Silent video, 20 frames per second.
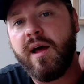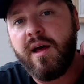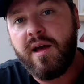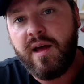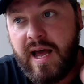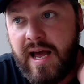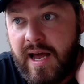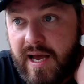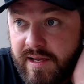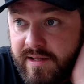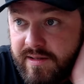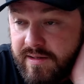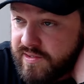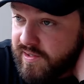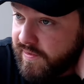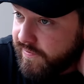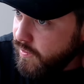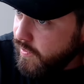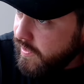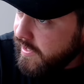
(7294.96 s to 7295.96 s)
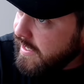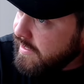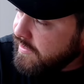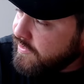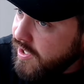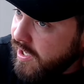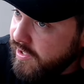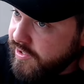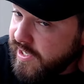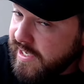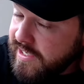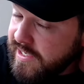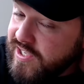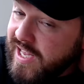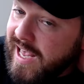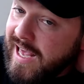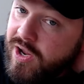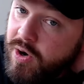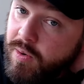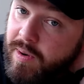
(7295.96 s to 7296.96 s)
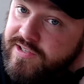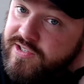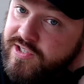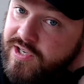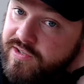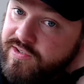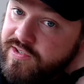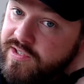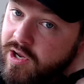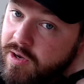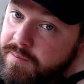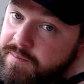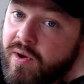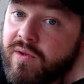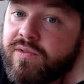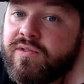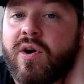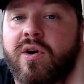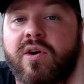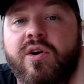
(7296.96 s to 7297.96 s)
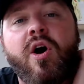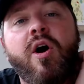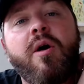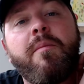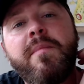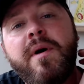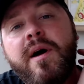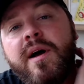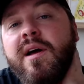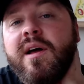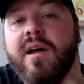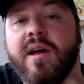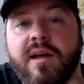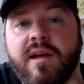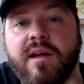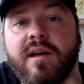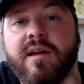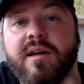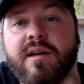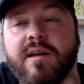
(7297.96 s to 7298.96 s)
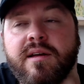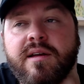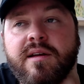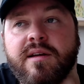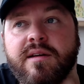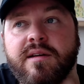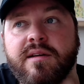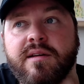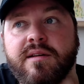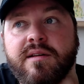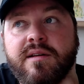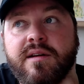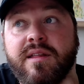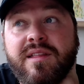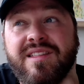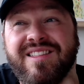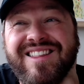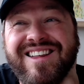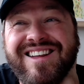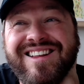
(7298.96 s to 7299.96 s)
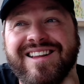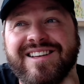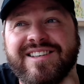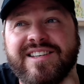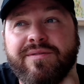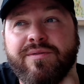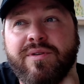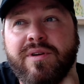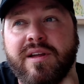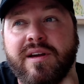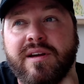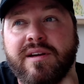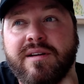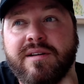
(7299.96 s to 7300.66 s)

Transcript: And if you want to get in touch, it's hello at startinglinepod.com. I think that's everything.